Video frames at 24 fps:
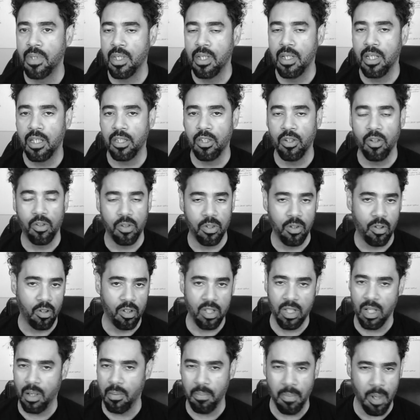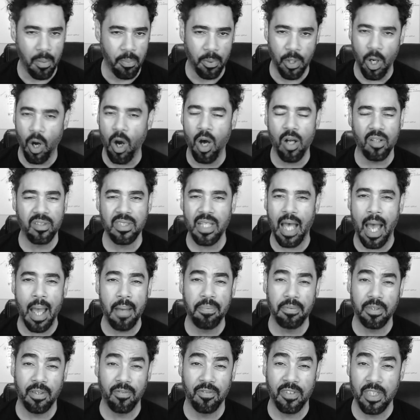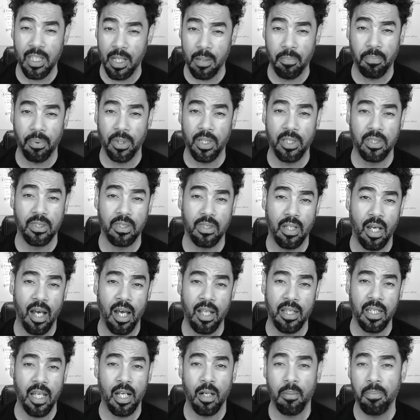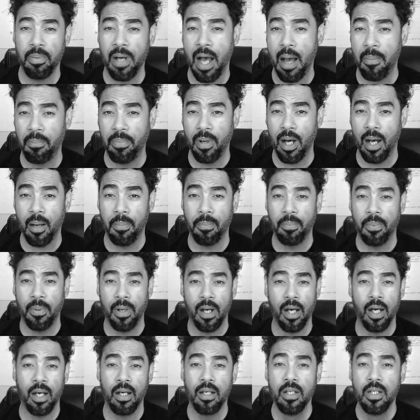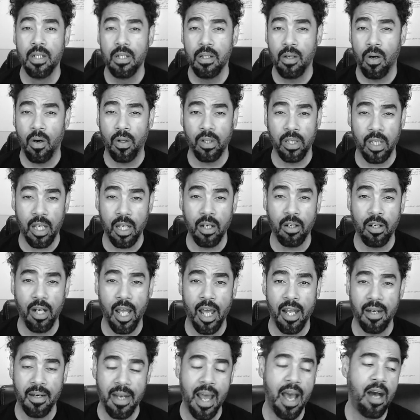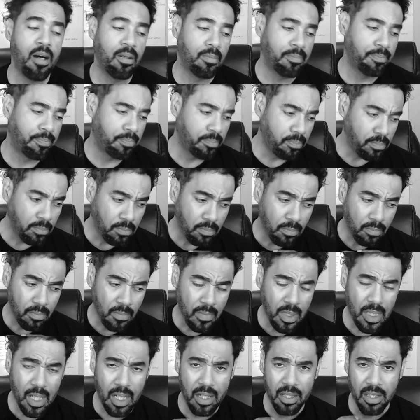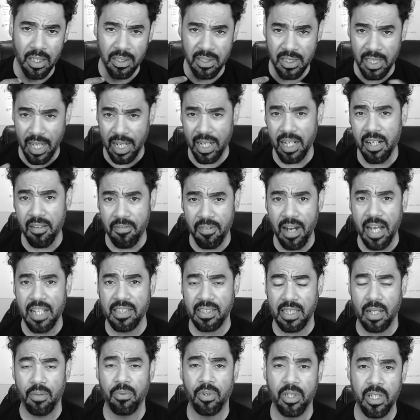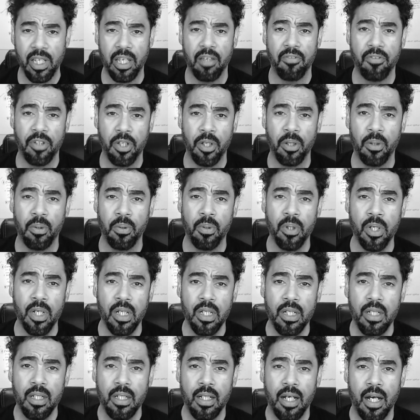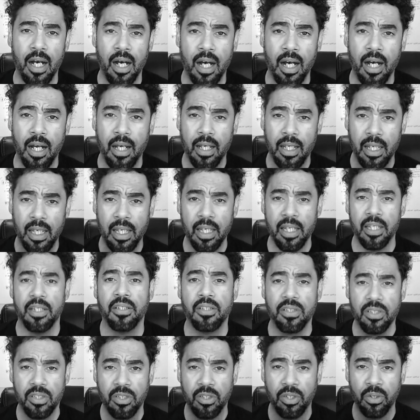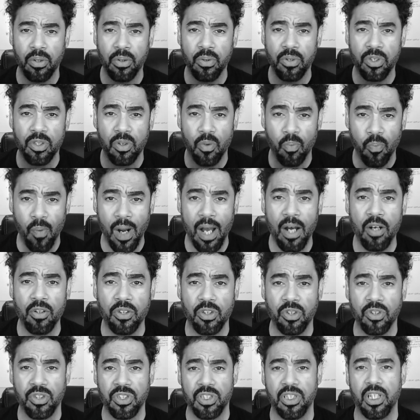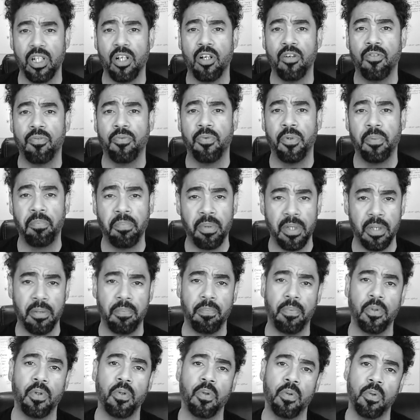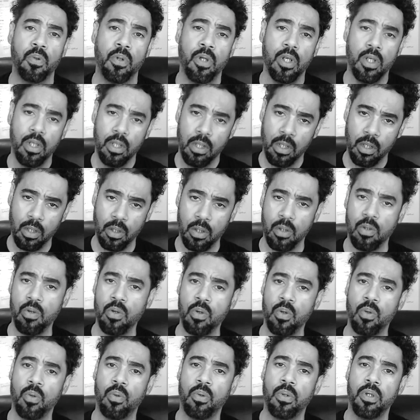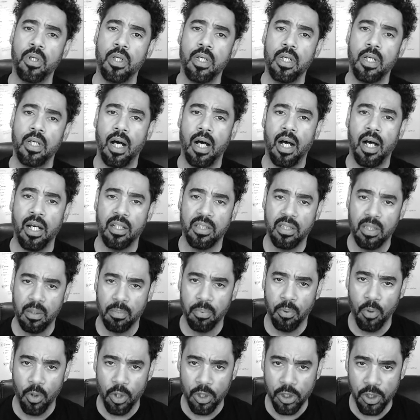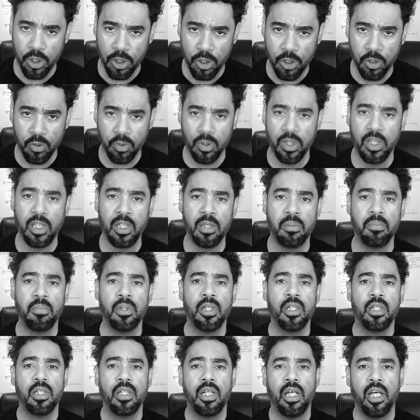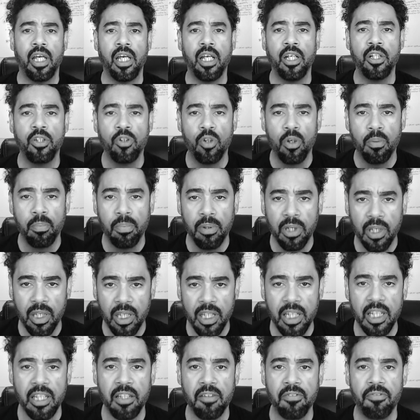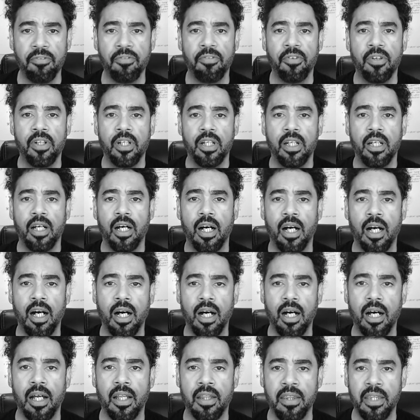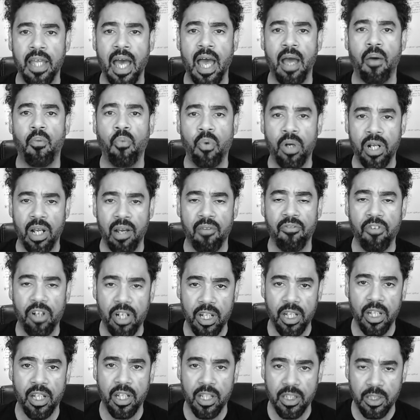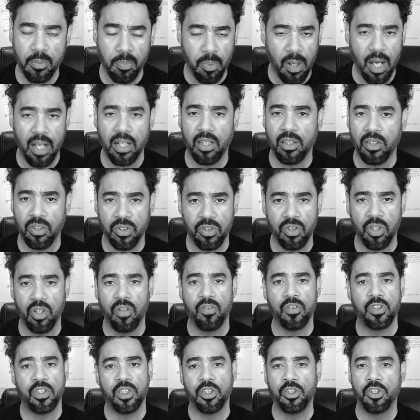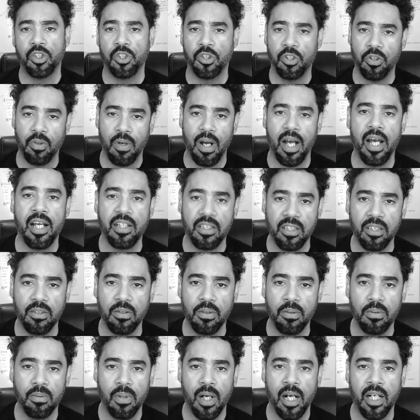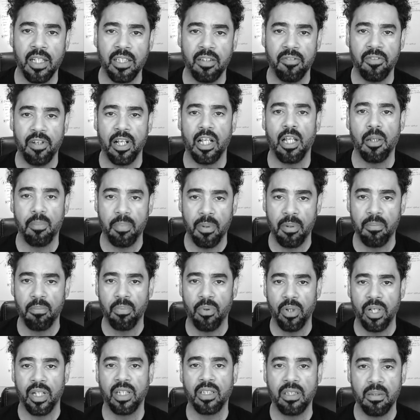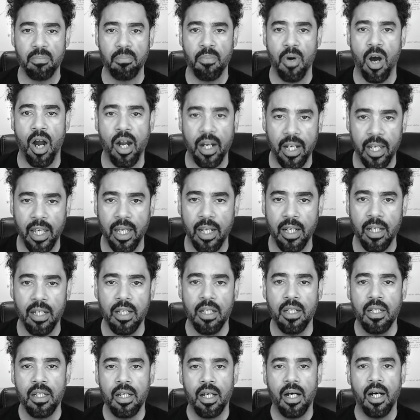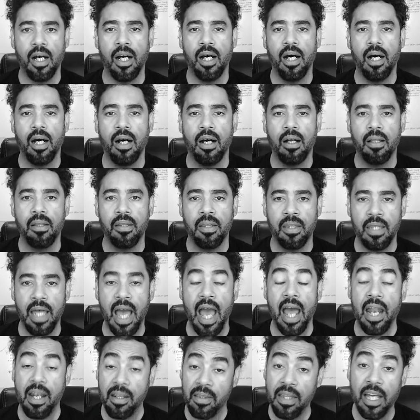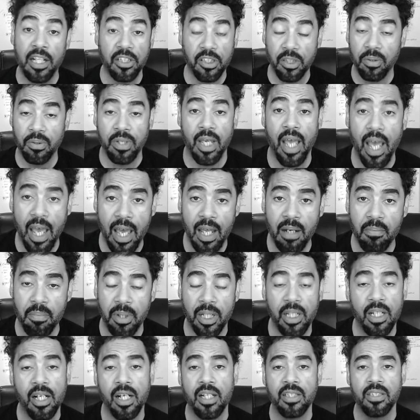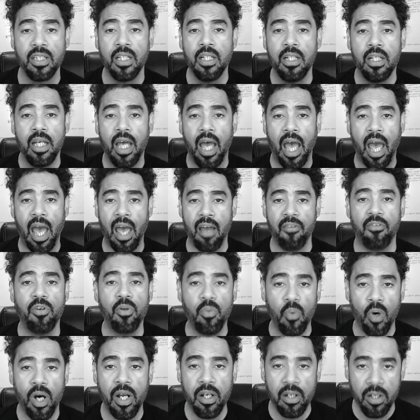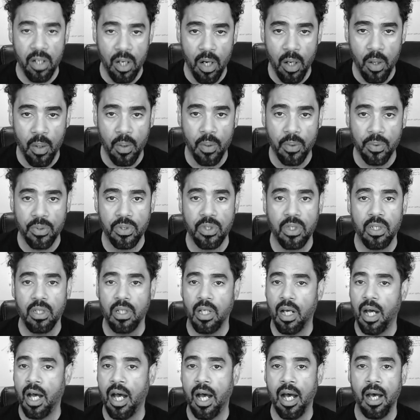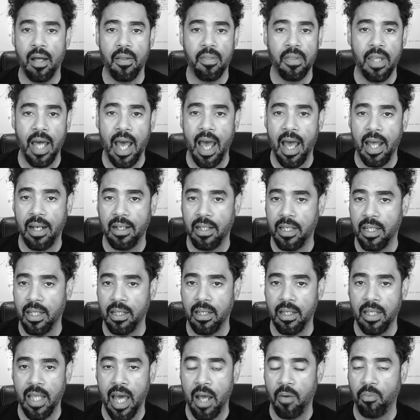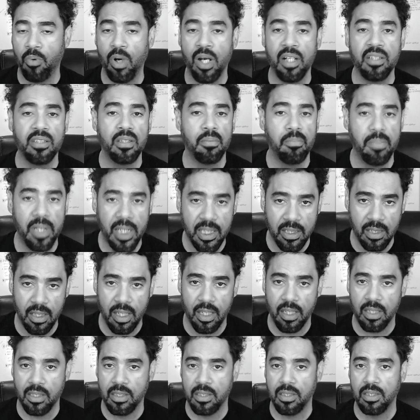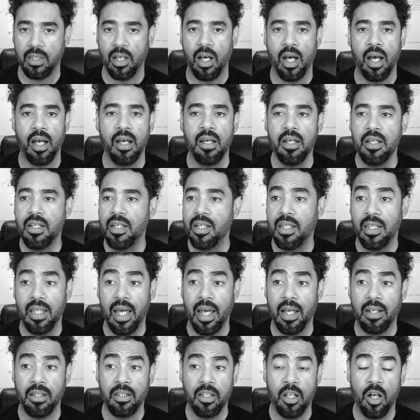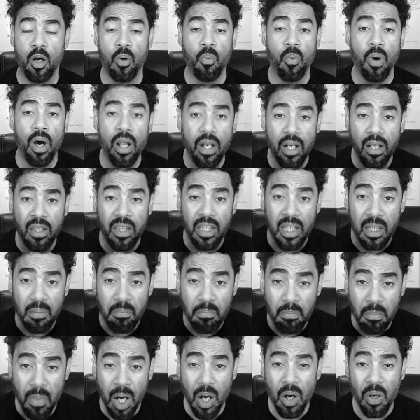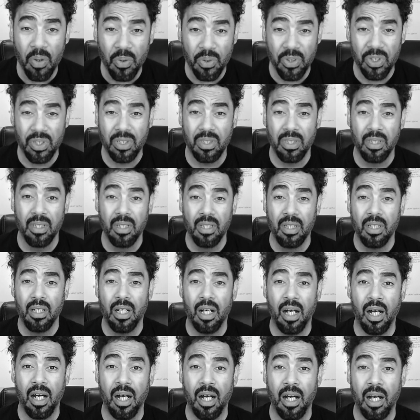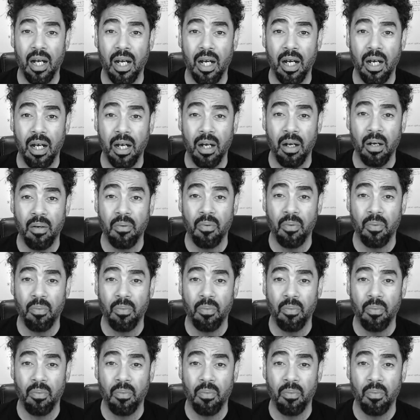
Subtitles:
you'll come up with all types of templates that'll pop up on the internet. Now, the second advice I would give you is to surround yourself with people who support your dream and your belief that whatever it is, product or service that you're trying to develop and bring to market, that you can, because everyone knows that runs a business that one of the most a